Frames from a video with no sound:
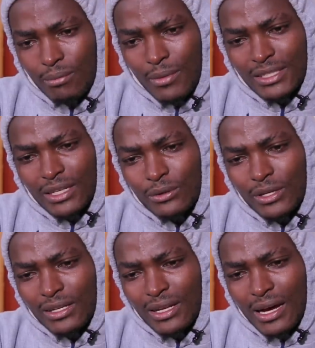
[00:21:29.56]
But I
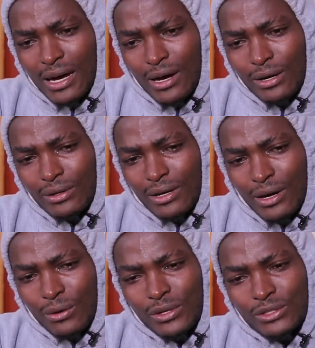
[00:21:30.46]

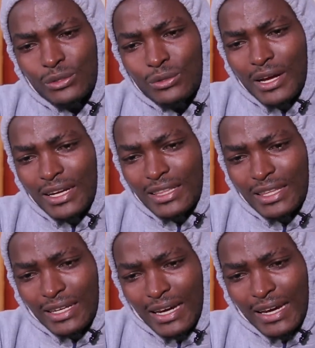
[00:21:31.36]
will do
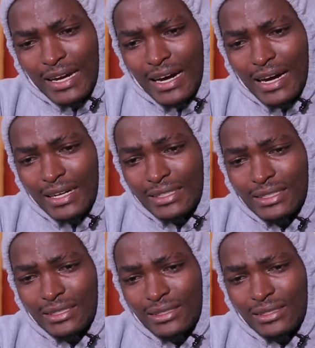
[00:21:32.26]
anything I can